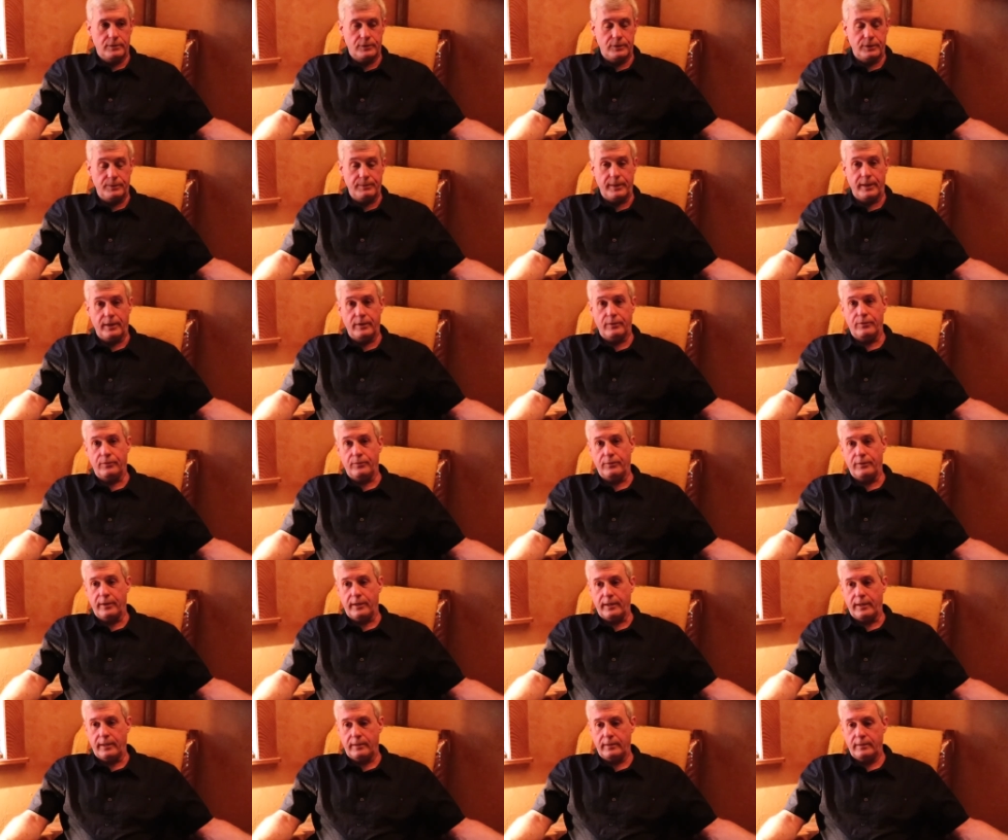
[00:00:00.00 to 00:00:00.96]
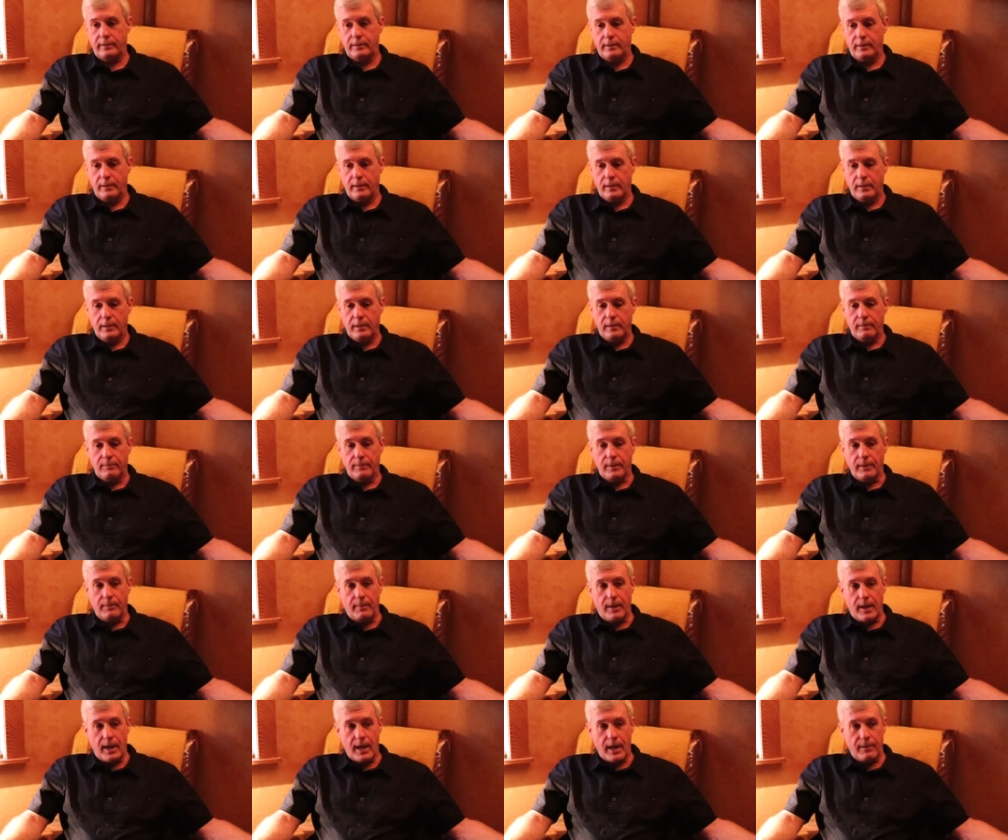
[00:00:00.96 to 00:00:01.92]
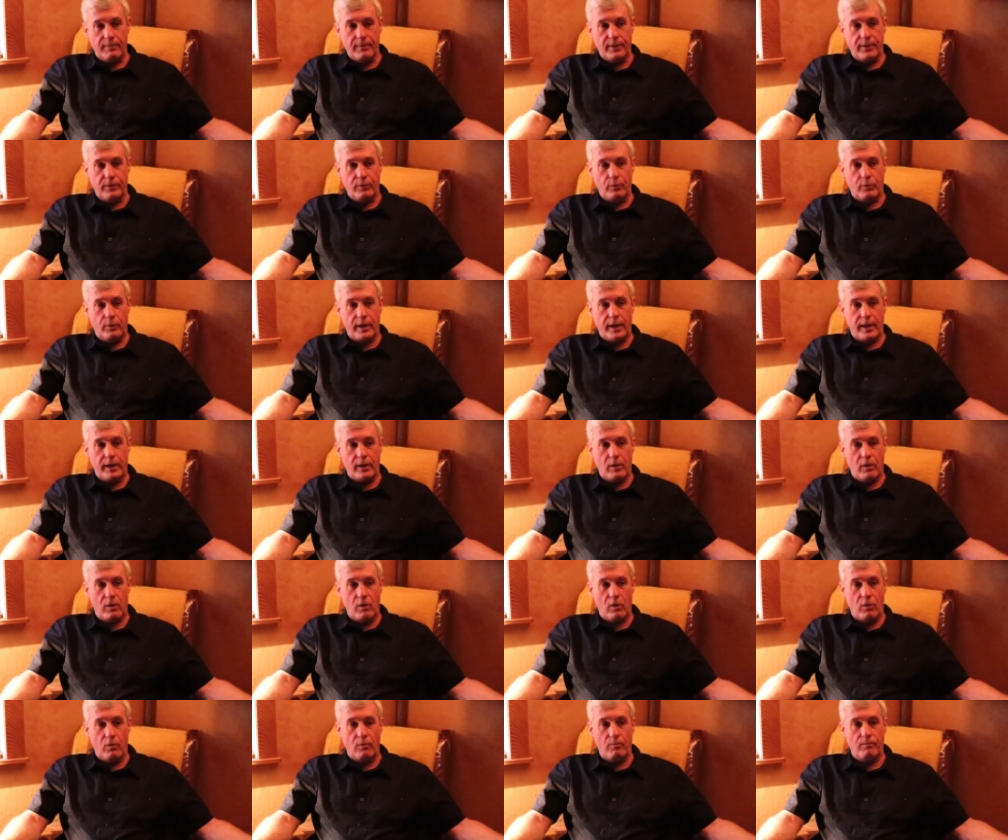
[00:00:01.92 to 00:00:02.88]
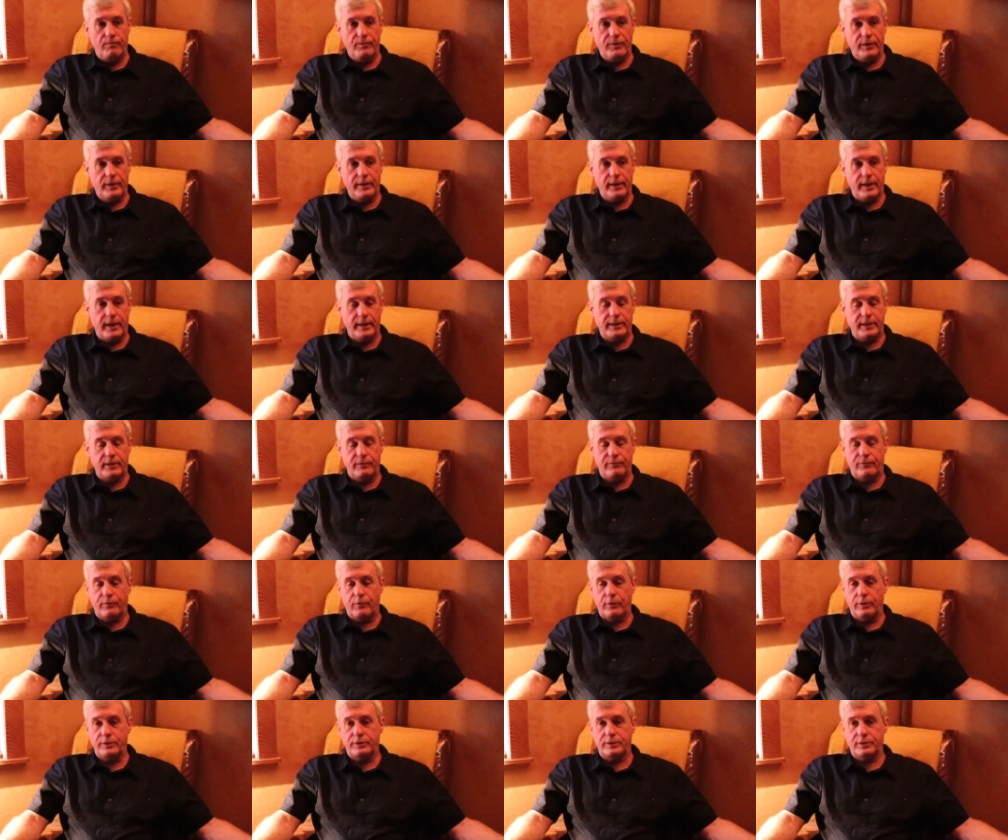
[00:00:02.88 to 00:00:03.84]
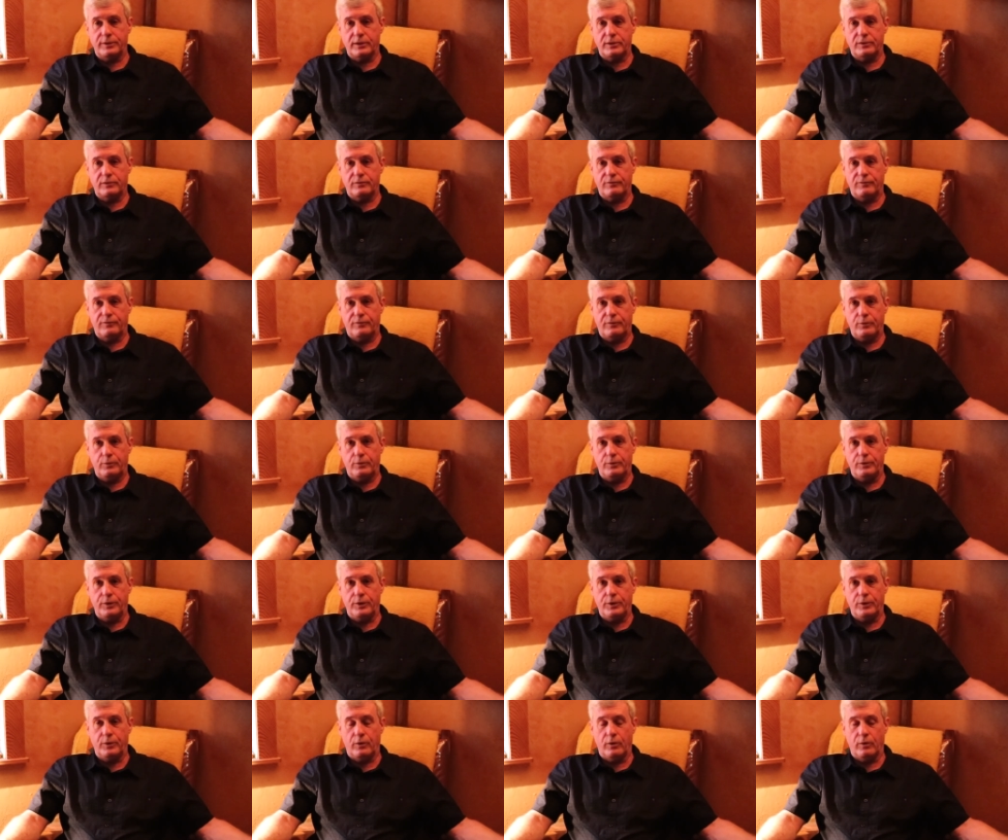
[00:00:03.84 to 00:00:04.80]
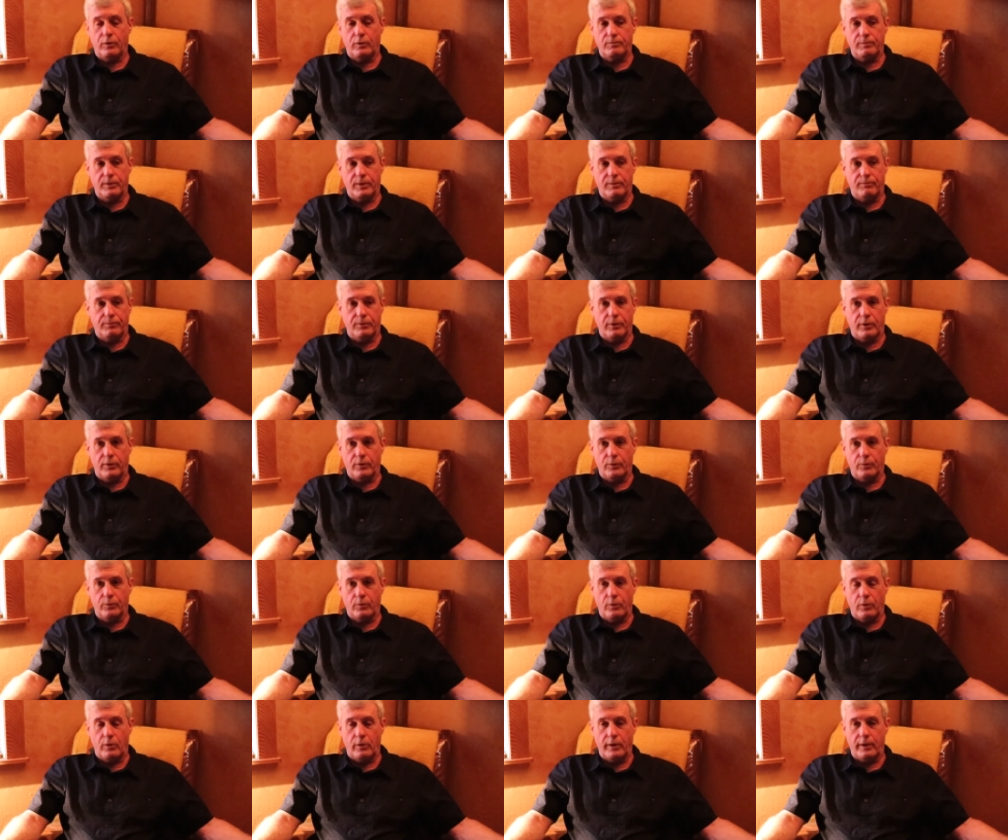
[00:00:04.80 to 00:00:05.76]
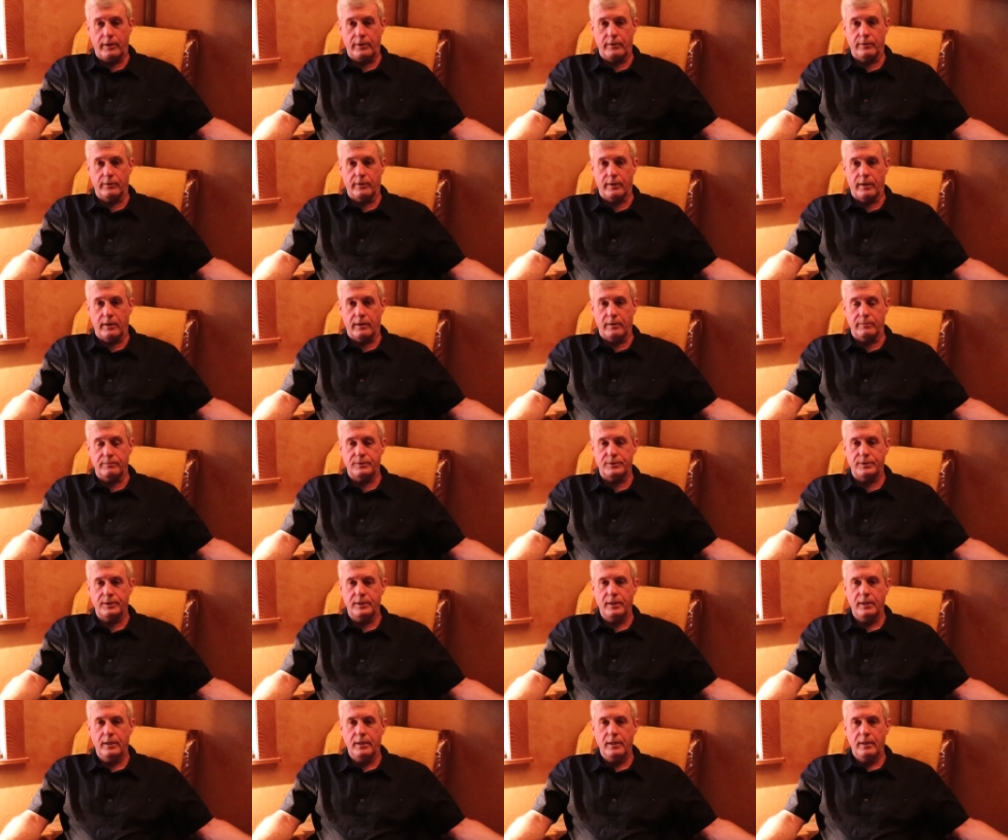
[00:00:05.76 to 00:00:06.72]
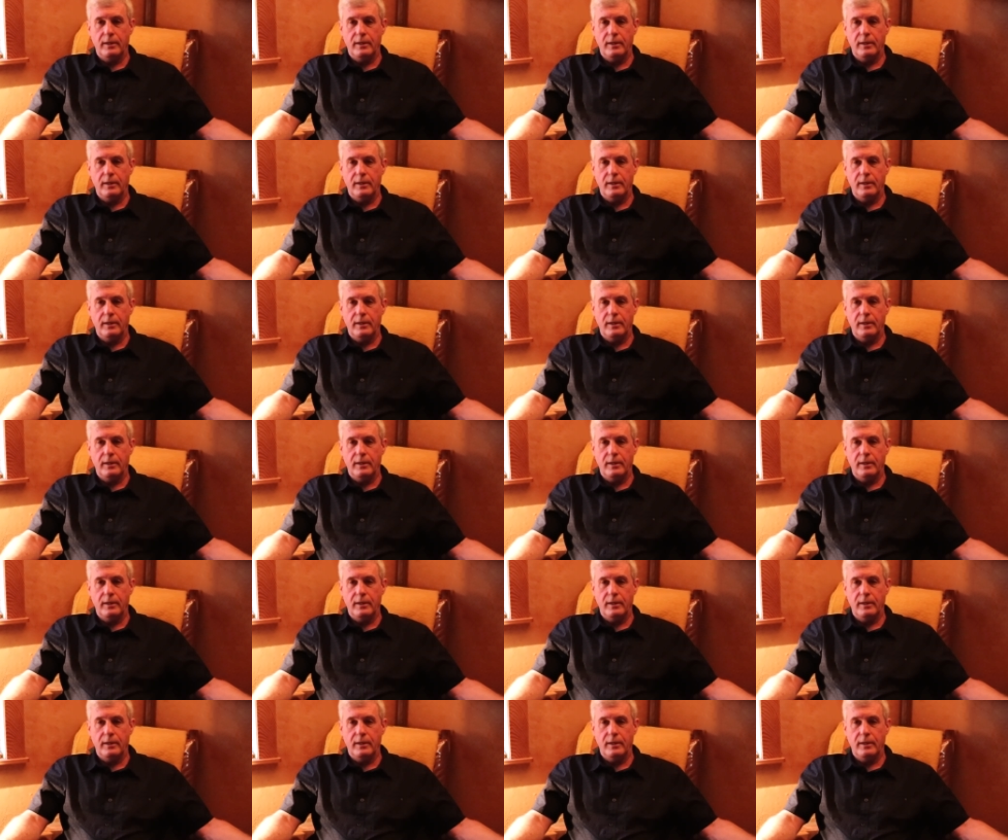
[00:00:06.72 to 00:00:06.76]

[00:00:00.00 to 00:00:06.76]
So he made it through that. My mom, on the way home in 1946, flew to New York with my brother Roy in her arms.